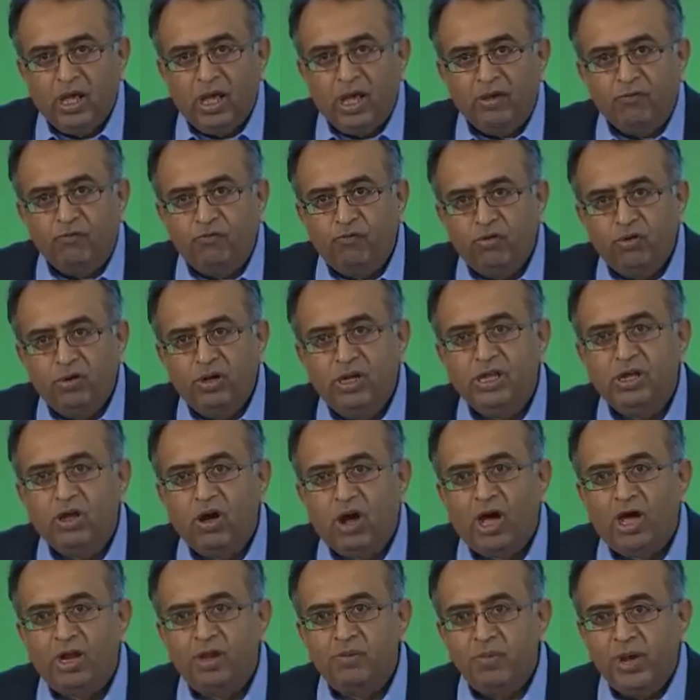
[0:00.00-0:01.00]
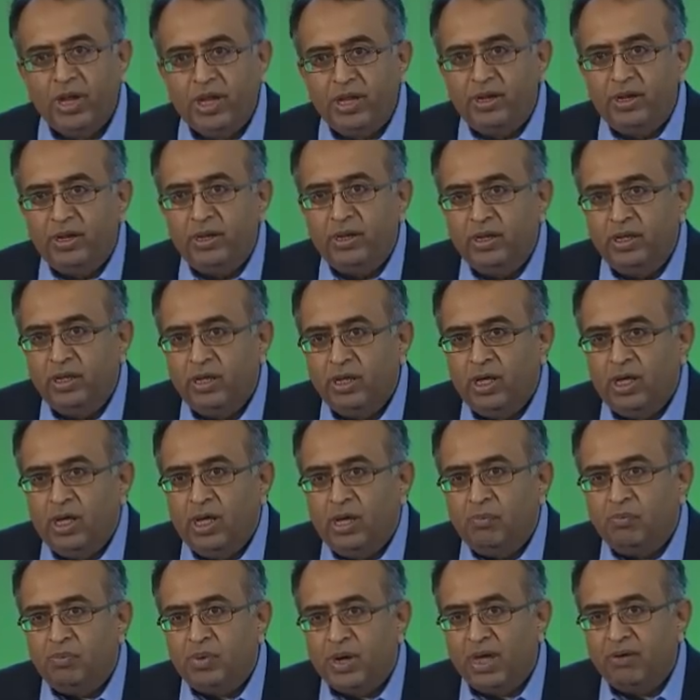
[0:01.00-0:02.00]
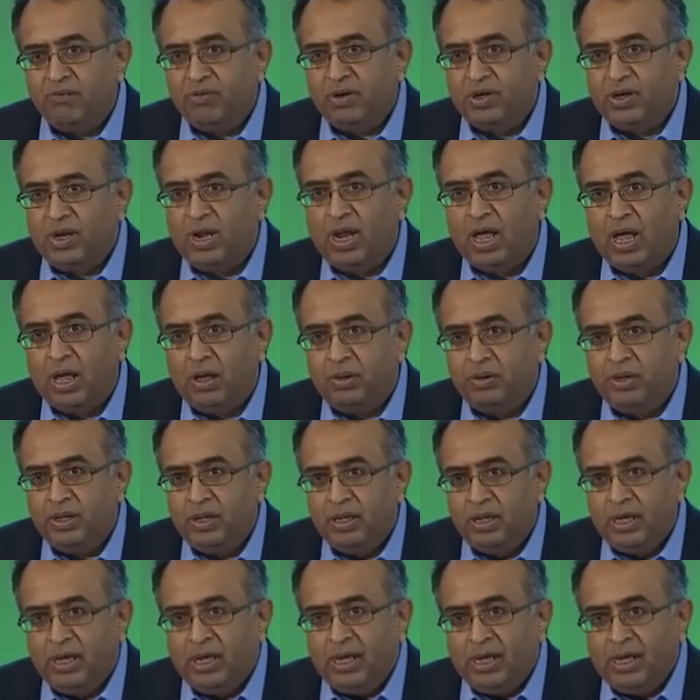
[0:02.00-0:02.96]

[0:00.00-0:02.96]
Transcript: a fully automated private cloud